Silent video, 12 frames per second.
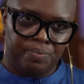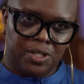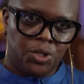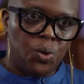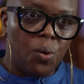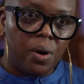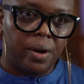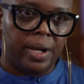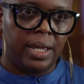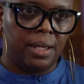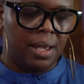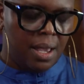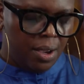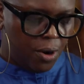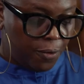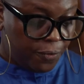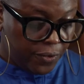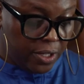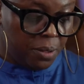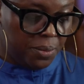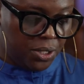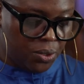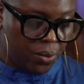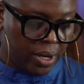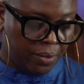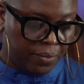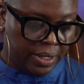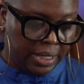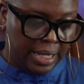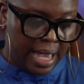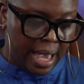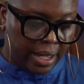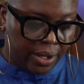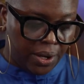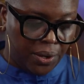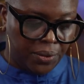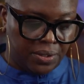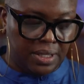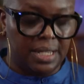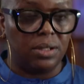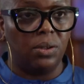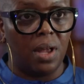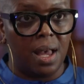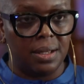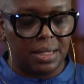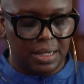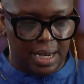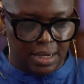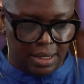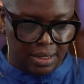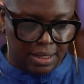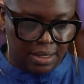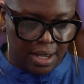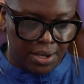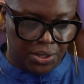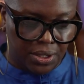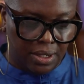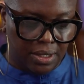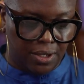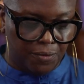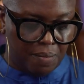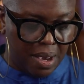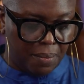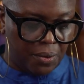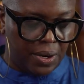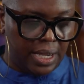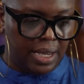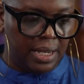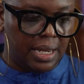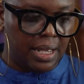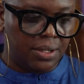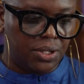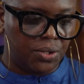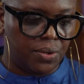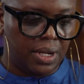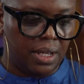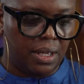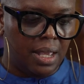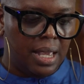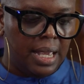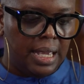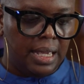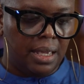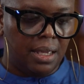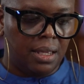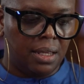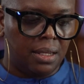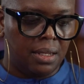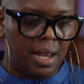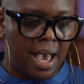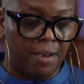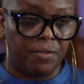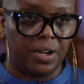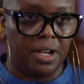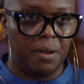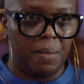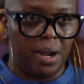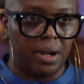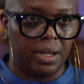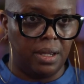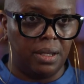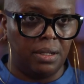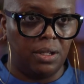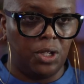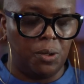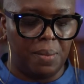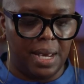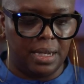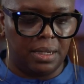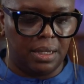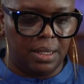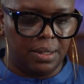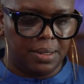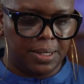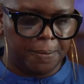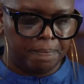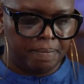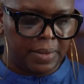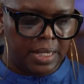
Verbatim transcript: story, her film story, really echoes these long-standing discussions of memory and history in African-American humanities.